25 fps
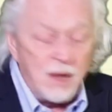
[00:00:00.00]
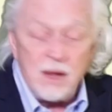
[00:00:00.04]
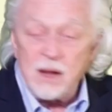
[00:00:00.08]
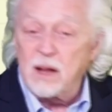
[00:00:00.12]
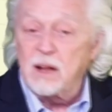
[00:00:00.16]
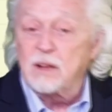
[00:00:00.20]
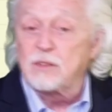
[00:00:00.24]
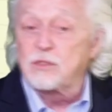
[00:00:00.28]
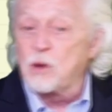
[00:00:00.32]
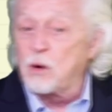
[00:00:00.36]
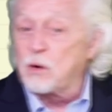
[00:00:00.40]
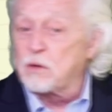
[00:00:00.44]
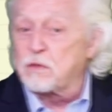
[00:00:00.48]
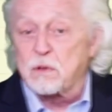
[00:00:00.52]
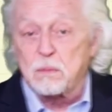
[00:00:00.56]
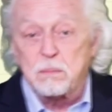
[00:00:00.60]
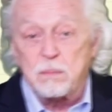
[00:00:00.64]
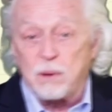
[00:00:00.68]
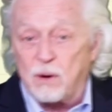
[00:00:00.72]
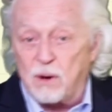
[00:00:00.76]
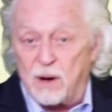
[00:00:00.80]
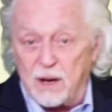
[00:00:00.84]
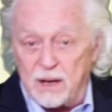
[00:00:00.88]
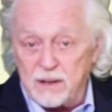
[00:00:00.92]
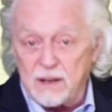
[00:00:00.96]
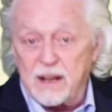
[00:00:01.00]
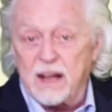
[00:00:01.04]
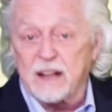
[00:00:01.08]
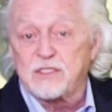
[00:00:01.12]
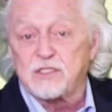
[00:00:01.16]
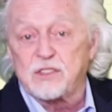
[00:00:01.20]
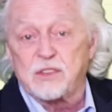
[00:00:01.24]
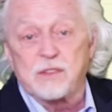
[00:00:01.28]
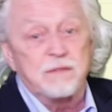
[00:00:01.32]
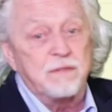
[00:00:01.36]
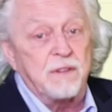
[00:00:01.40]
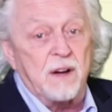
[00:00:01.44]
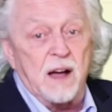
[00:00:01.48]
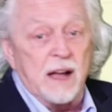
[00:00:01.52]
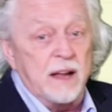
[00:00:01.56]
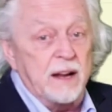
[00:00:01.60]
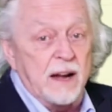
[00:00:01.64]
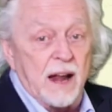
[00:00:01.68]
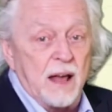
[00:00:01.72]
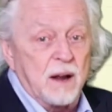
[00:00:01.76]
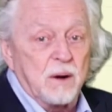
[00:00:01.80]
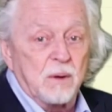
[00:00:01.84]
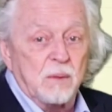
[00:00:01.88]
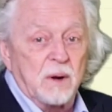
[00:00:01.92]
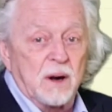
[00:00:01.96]
It's overbought. That's the fine.
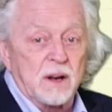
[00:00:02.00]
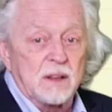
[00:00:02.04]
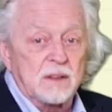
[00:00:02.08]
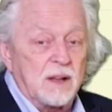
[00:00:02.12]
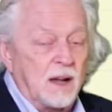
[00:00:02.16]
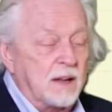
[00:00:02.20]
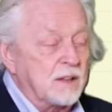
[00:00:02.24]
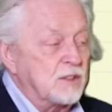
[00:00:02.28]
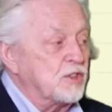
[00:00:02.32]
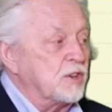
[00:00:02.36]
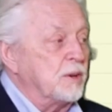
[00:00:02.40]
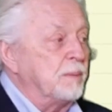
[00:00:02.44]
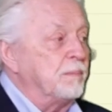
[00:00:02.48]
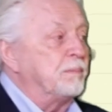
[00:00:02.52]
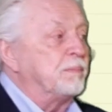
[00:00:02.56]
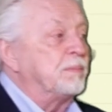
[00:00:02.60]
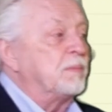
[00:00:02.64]
I don't want to touch it.